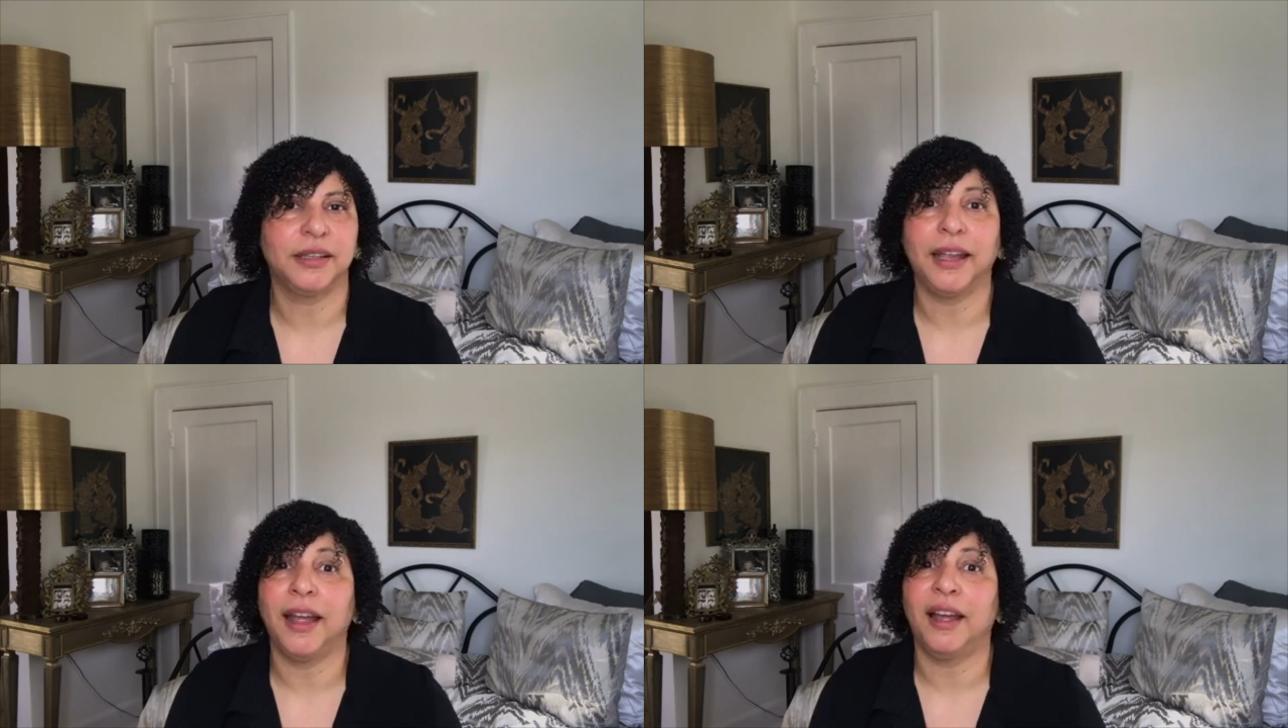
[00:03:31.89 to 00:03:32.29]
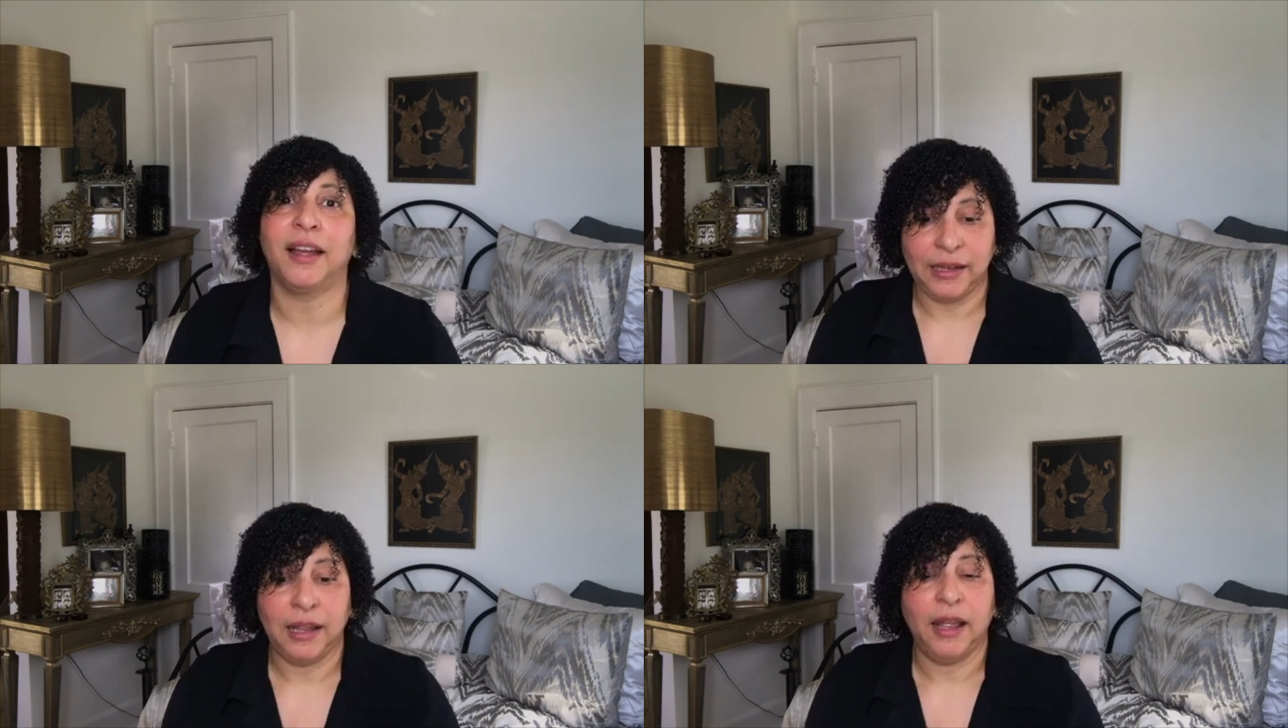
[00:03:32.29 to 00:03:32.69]
Yeah.
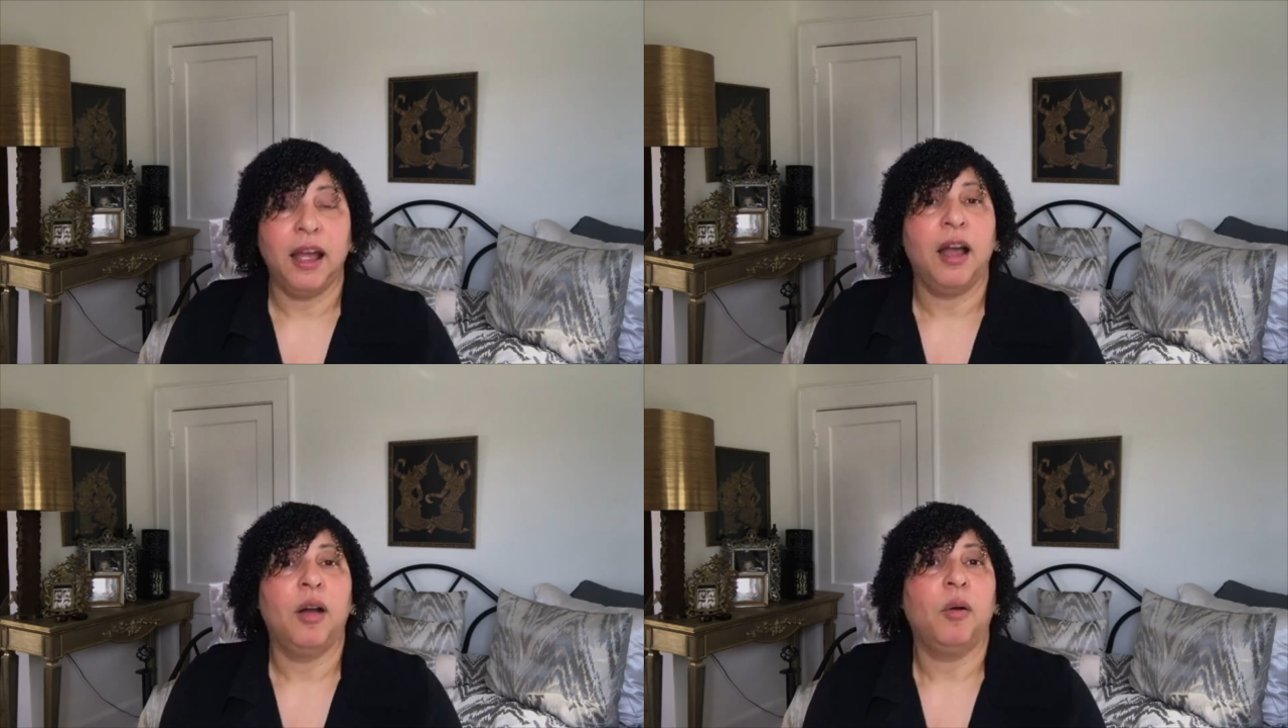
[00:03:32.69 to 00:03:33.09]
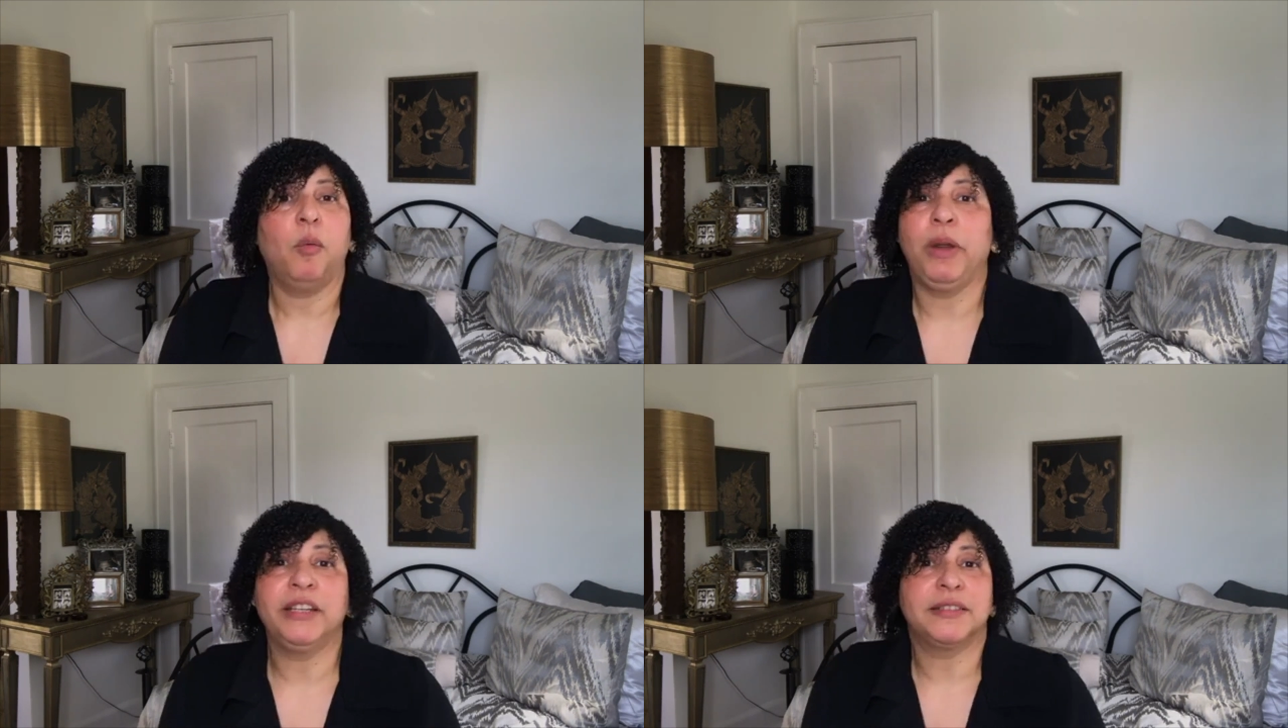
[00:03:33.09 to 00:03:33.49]

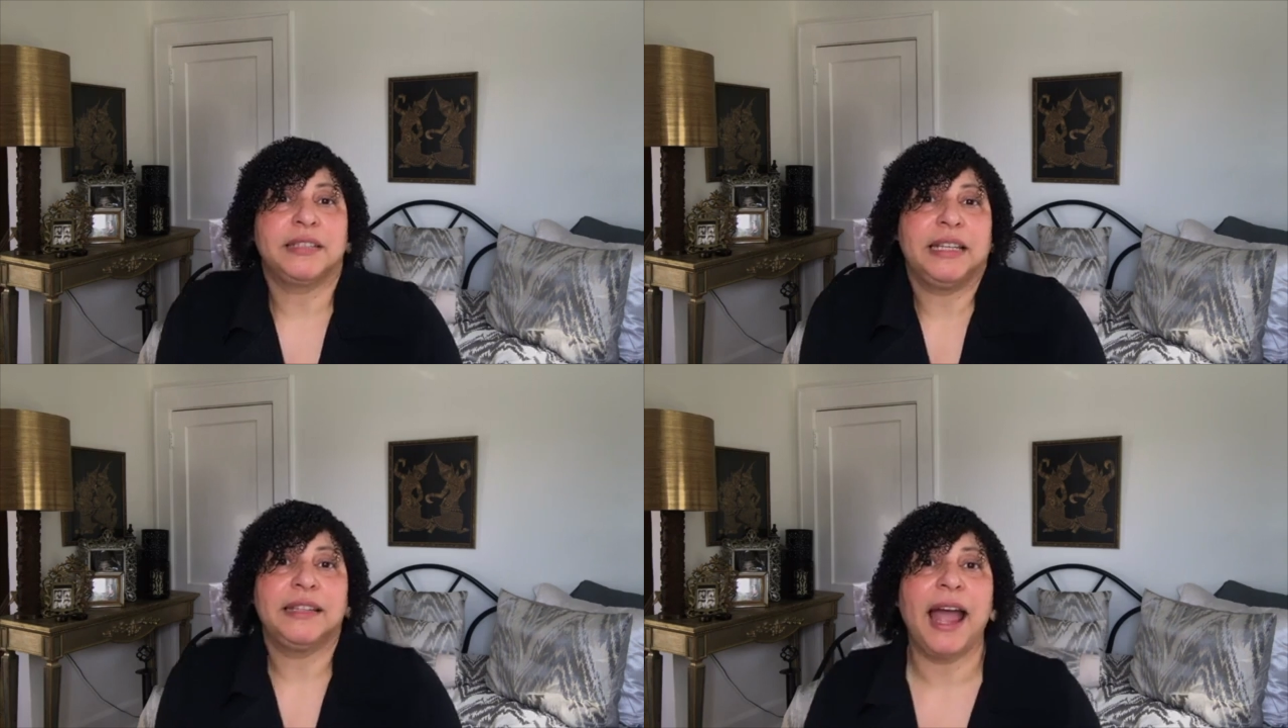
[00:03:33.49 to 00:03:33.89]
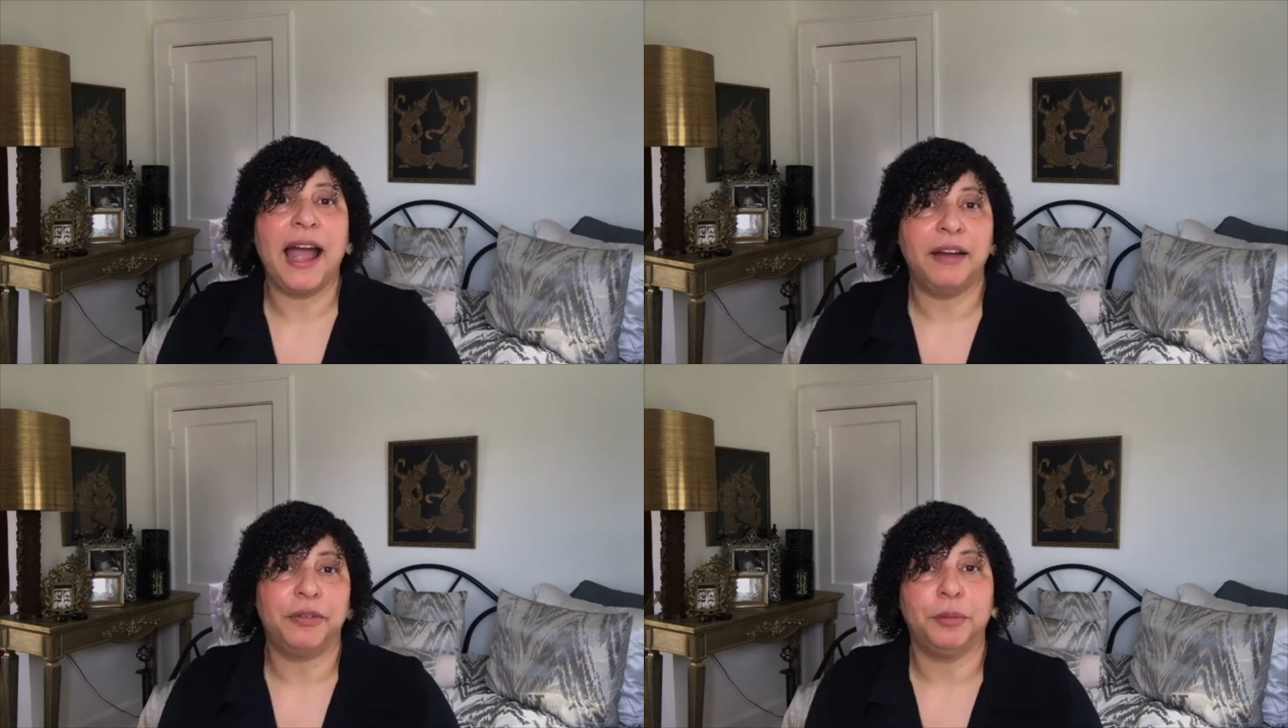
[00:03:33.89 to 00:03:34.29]
We just need to
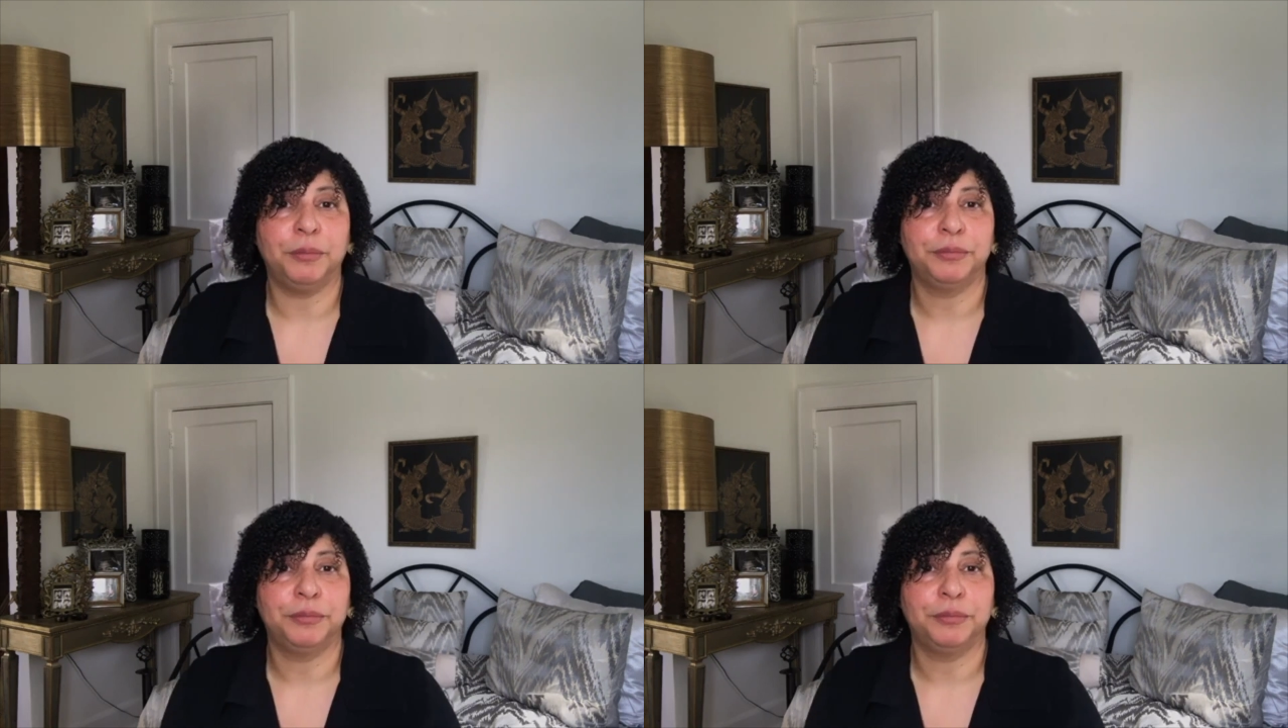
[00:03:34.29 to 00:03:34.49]
have them.